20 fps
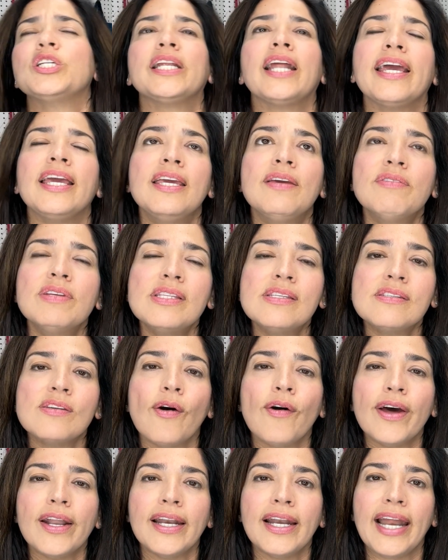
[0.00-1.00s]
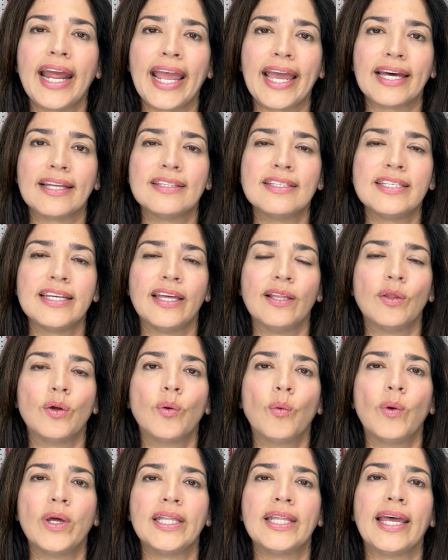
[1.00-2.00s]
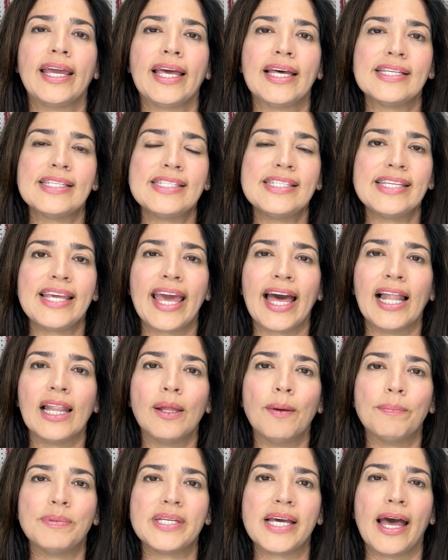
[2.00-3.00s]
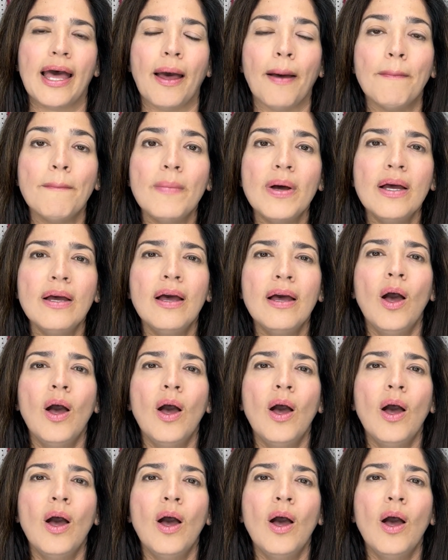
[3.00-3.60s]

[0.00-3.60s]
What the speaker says: And I even saw it in Ann Taylor with like a scalloped hem